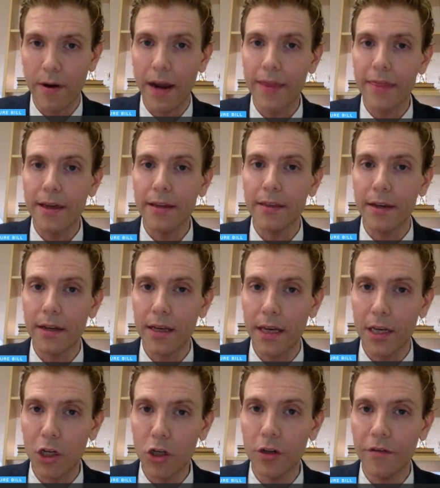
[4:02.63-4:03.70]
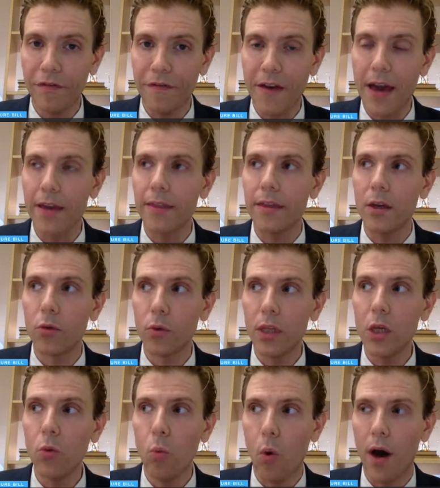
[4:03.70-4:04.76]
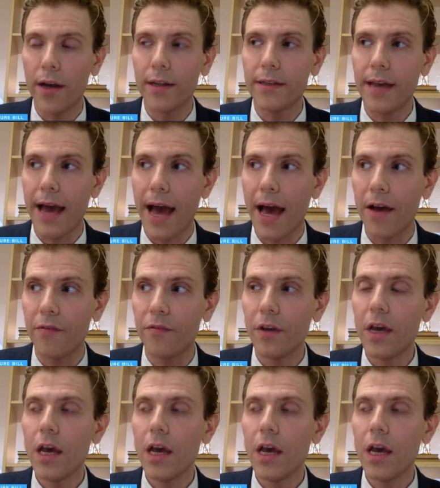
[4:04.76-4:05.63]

I think that in good faith, he really wanted to have